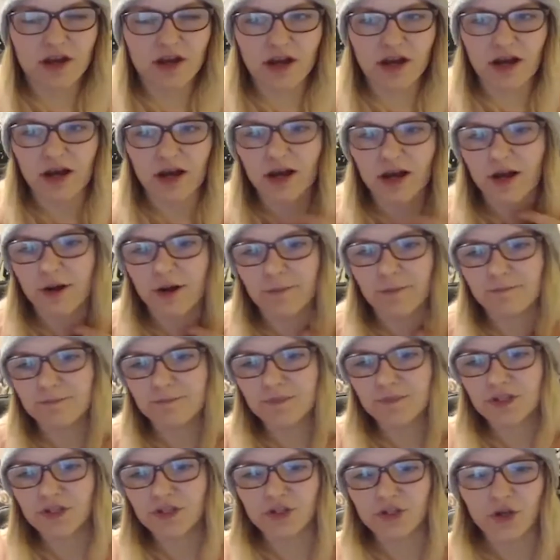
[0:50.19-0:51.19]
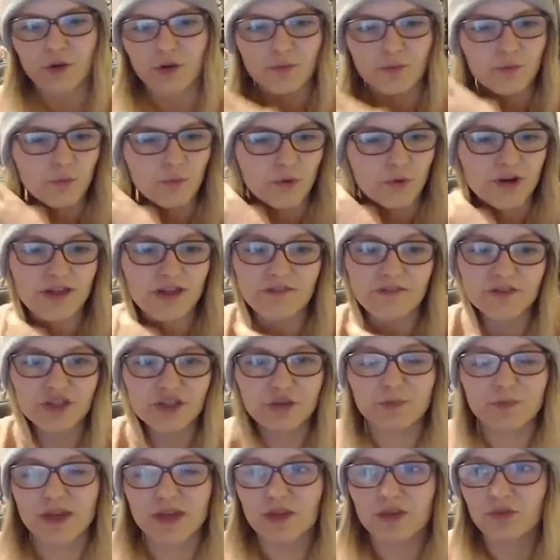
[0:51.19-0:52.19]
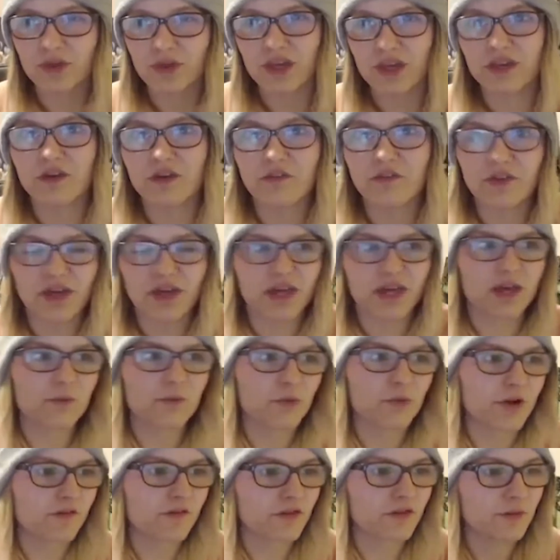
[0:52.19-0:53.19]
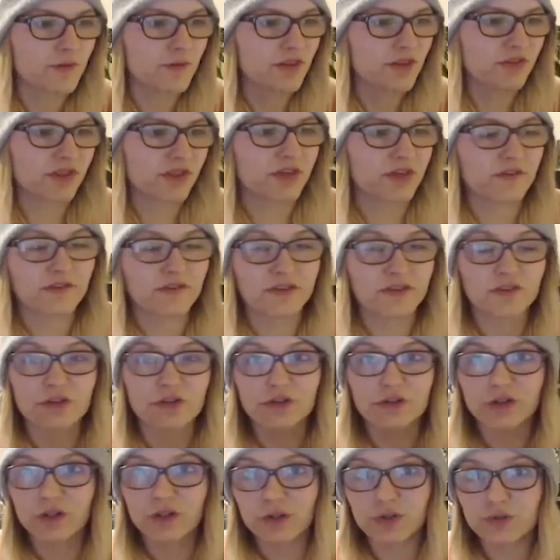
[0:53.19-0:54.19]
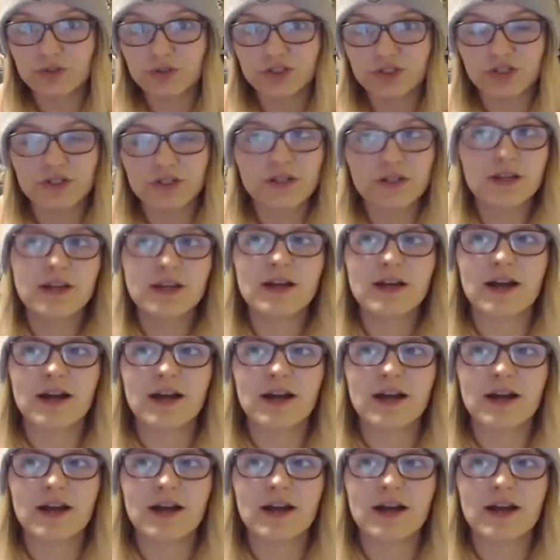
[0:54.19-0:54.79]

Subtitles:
you know, whatever you may think of him, whatever you may think of his conclusion,